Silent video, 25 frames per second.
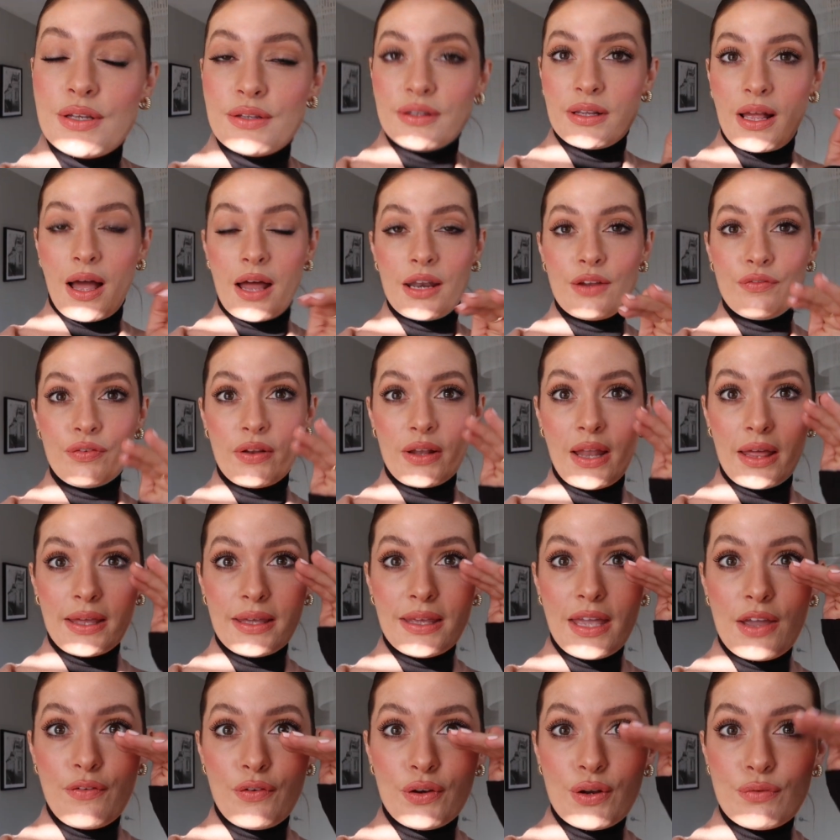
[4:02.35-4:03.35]
It's kind of
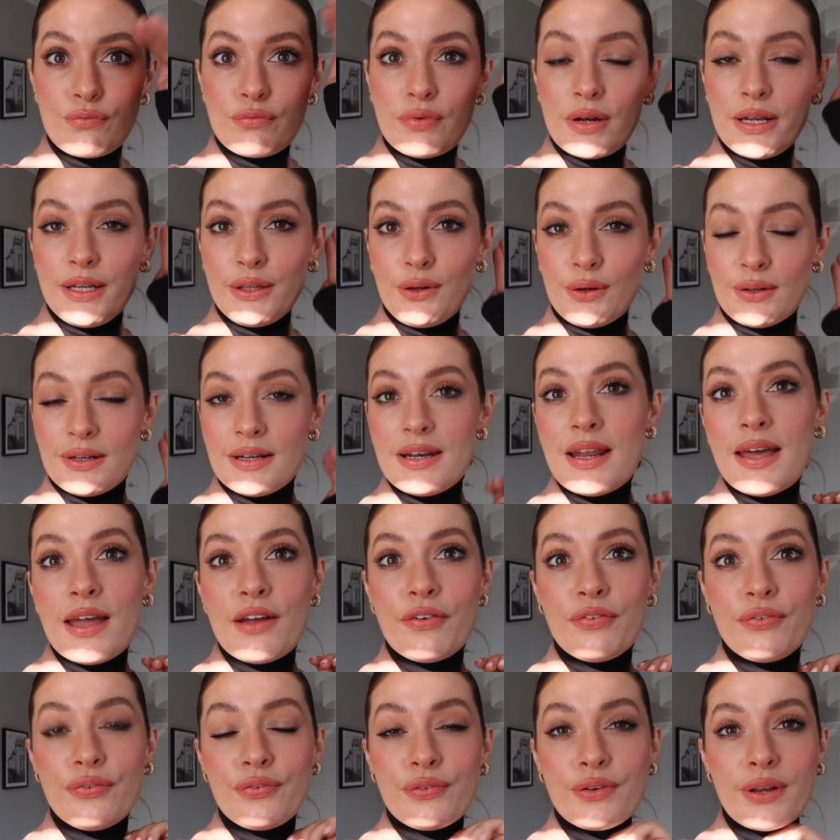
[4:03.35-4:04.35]
like given a really good
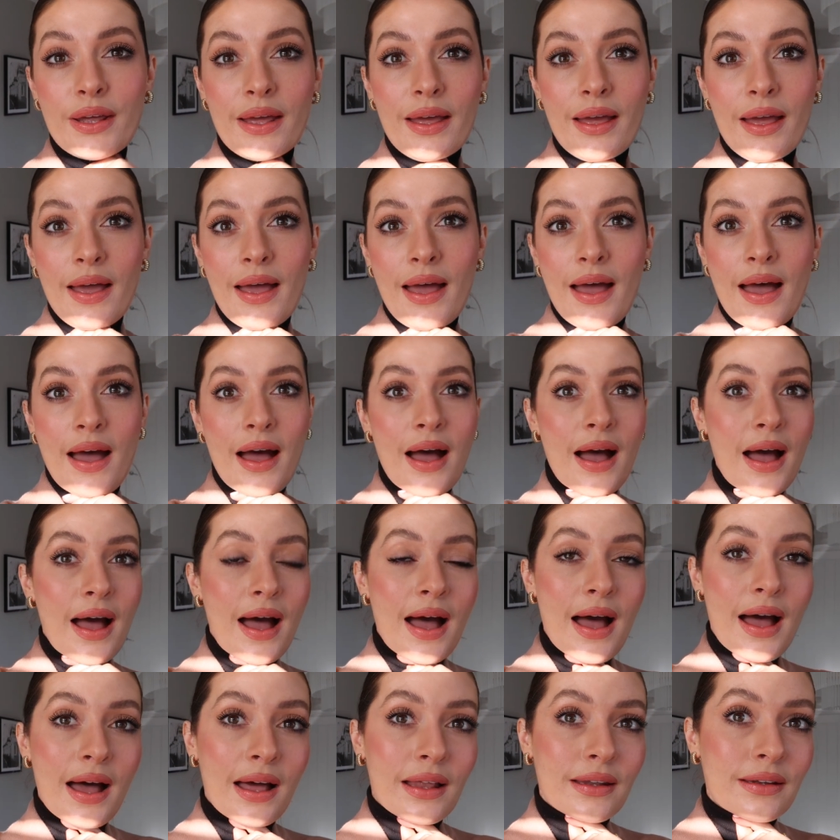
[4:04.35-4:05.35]
lift.
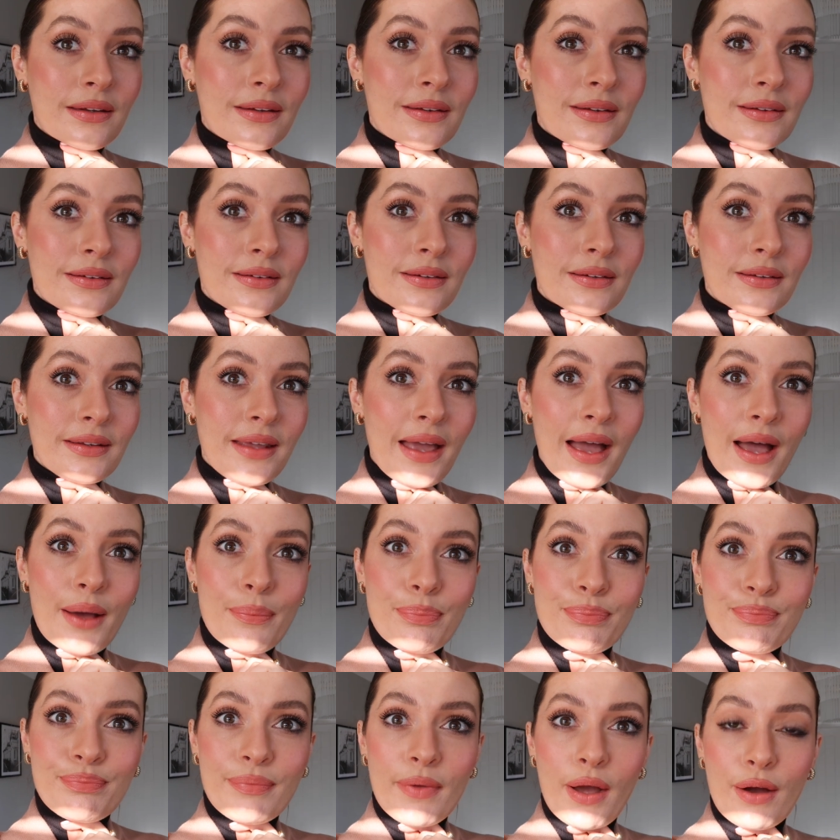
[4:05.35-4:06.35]
And
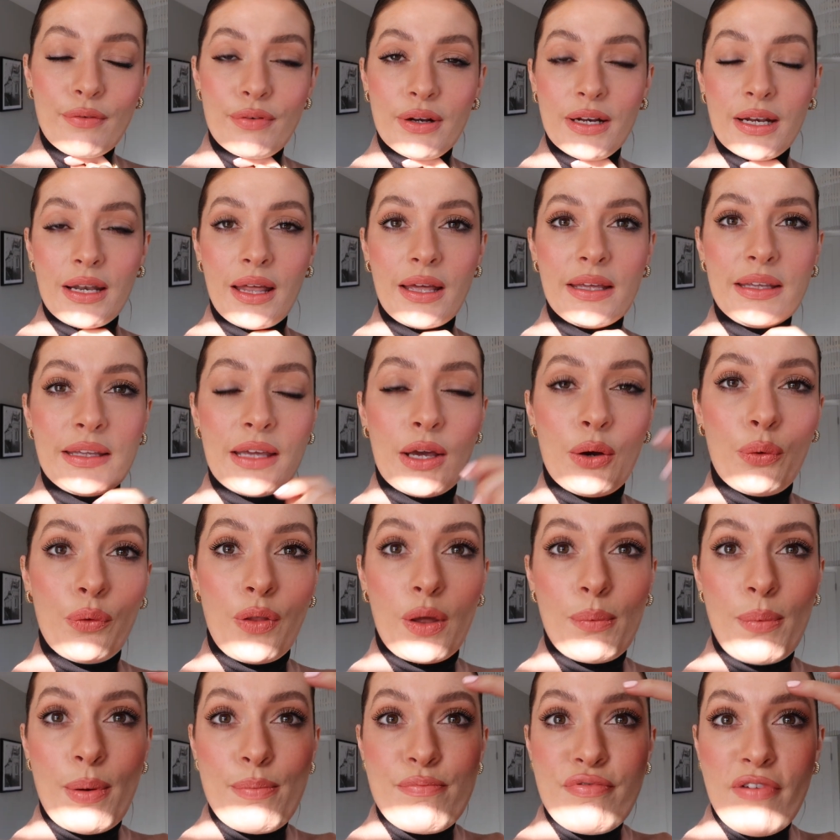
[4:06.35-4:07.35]
yeah, I really like it,
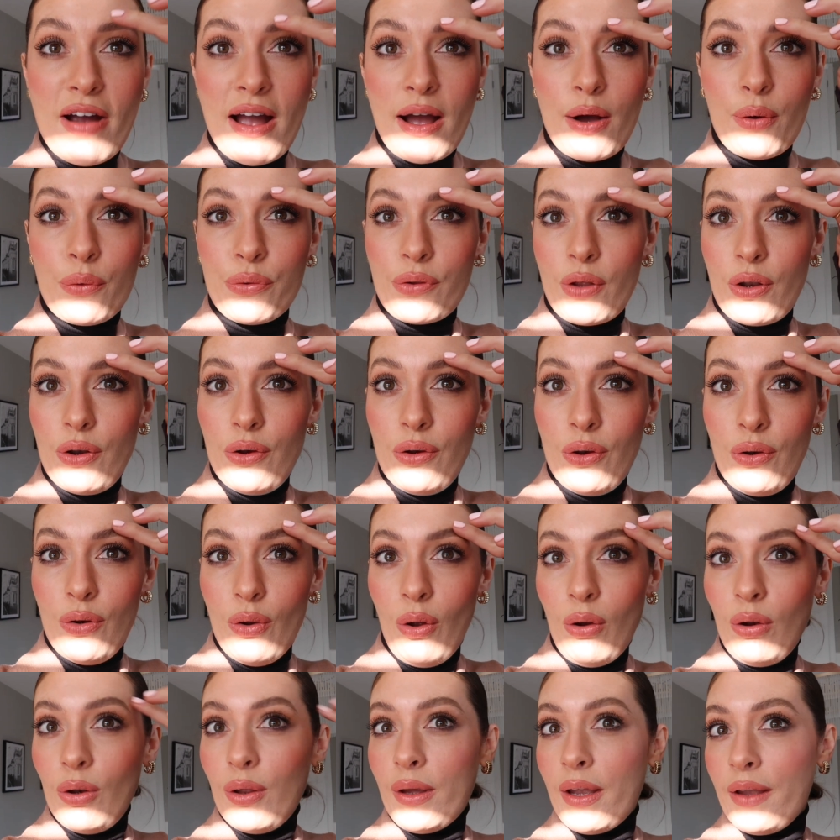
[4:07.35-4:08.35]
although my brows are
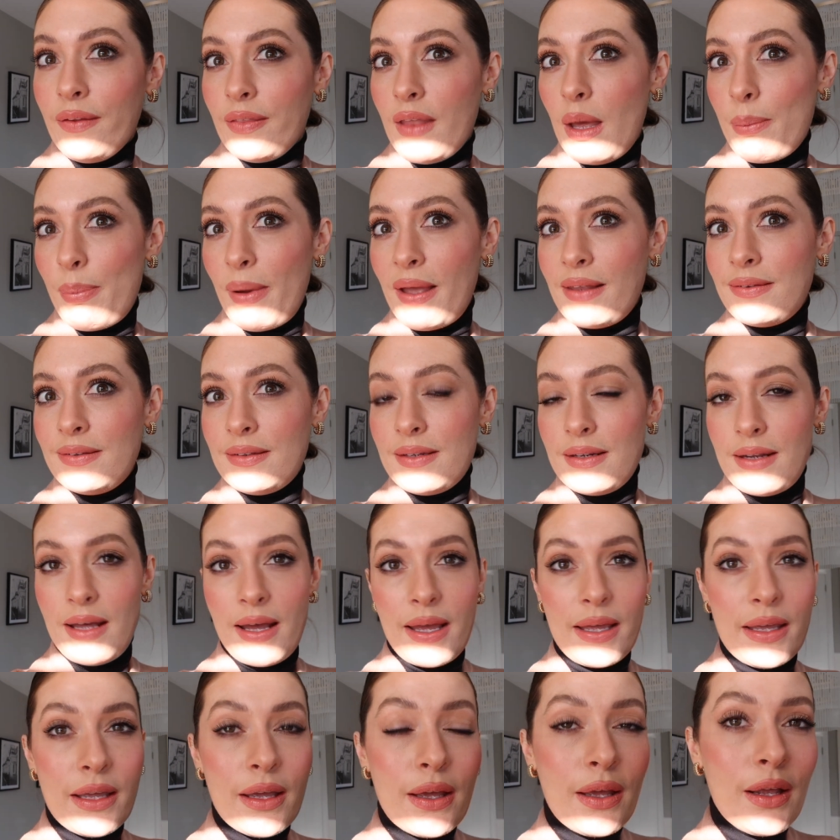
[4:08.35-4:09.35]
not looking their best
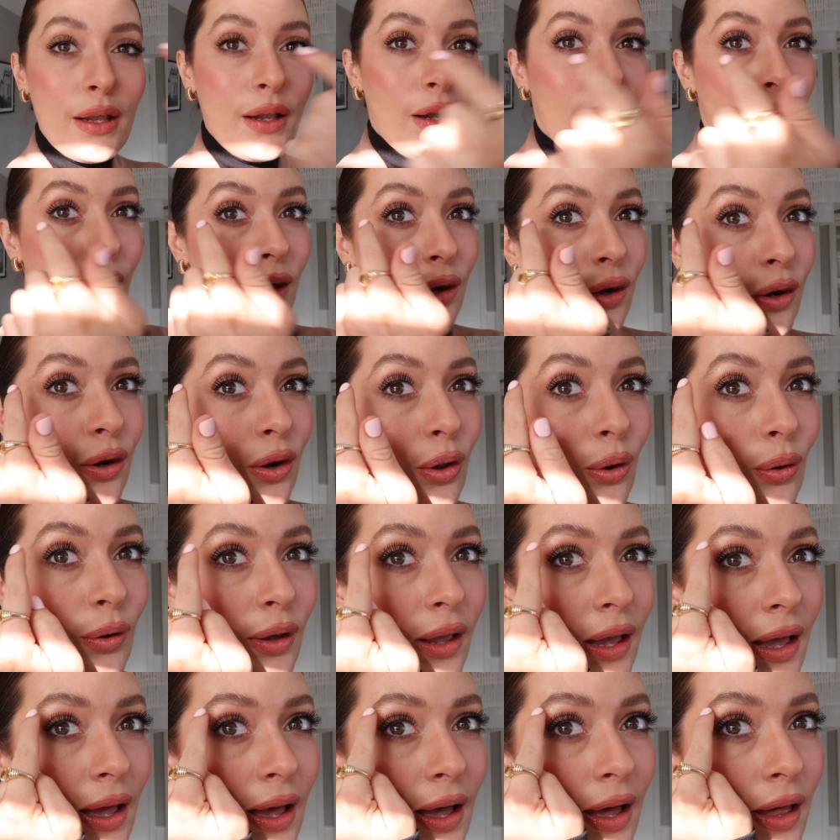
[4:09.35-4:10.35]
today.
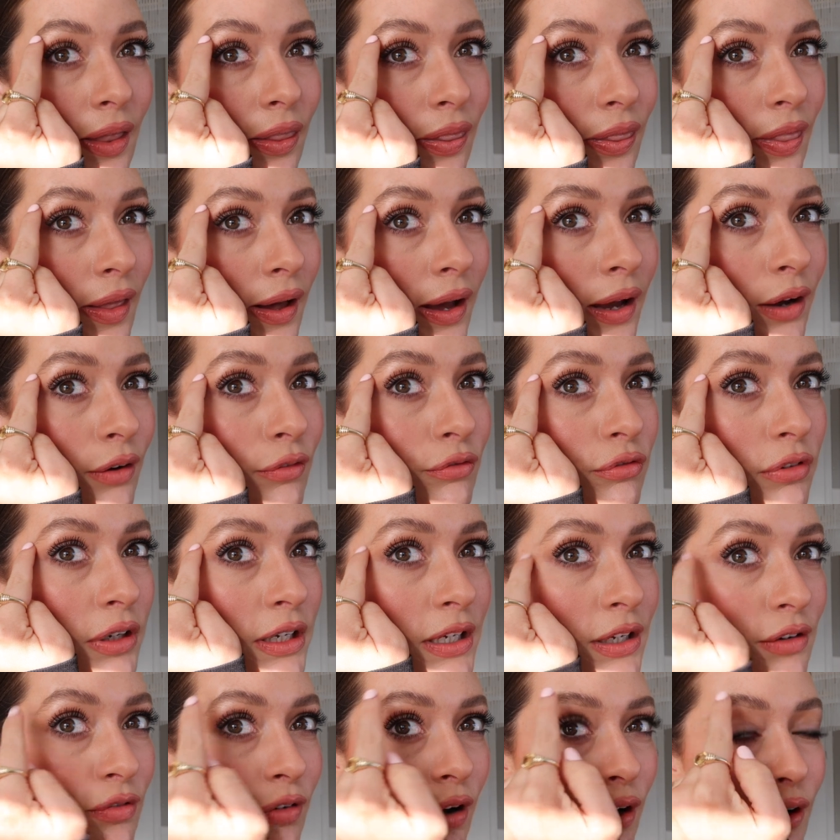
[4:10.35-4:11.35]
Look at that
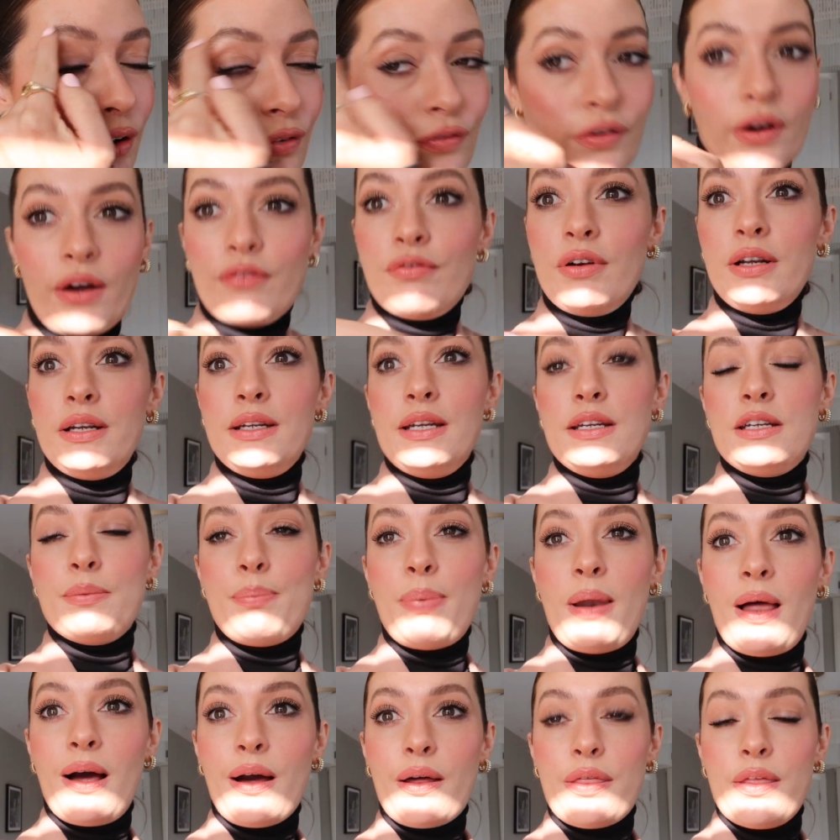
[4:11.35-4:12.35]
regrowth. I really need to
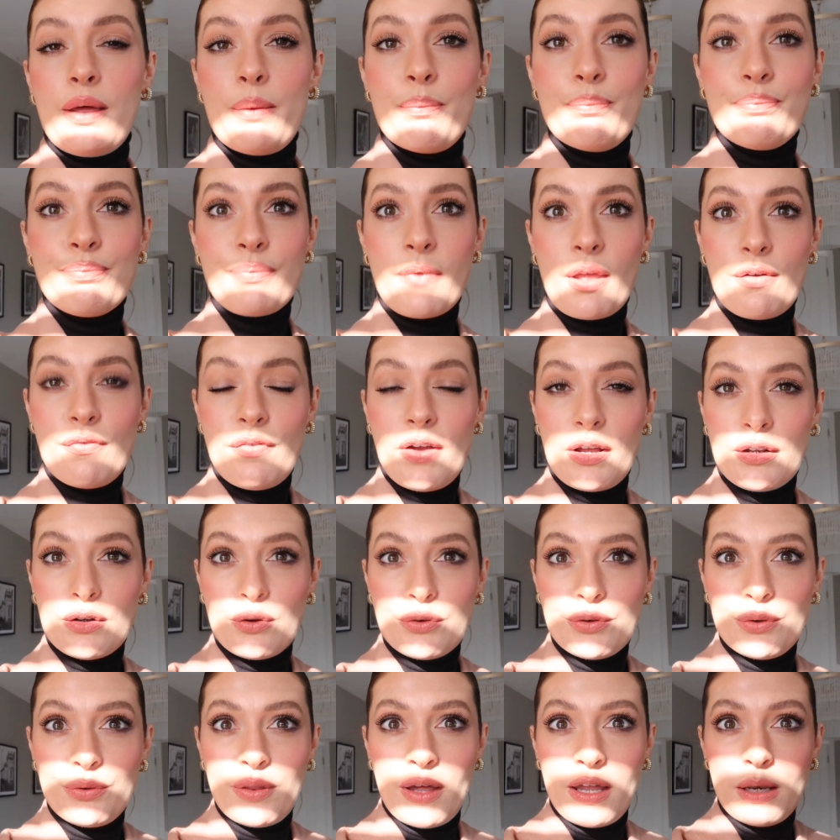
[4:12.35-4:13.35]
pluck them. In fact,
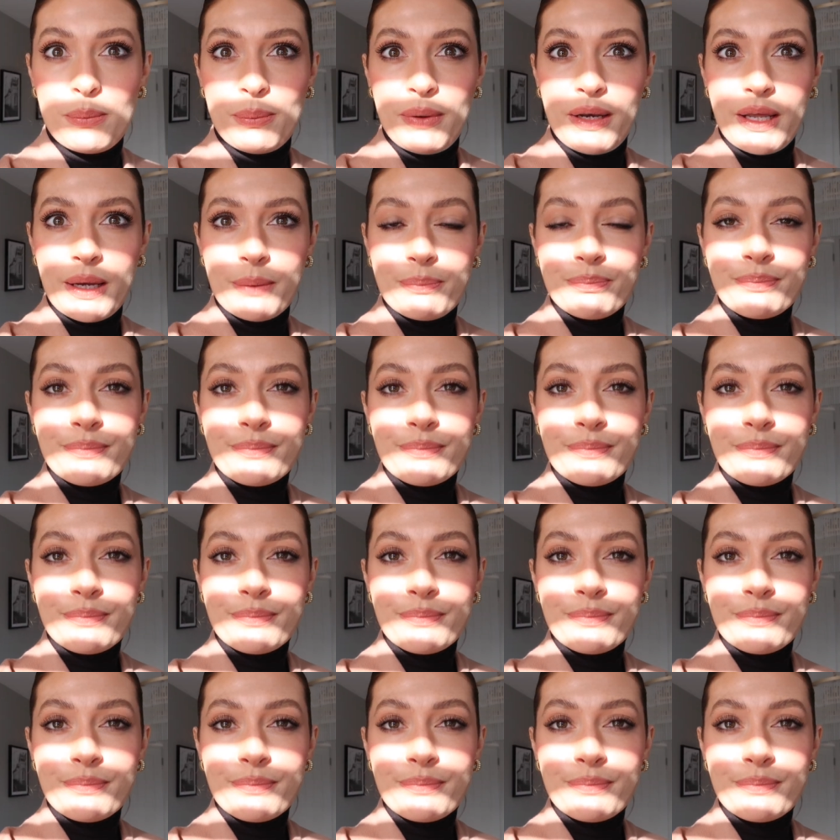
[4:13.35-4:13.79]
I'll do that in a minute.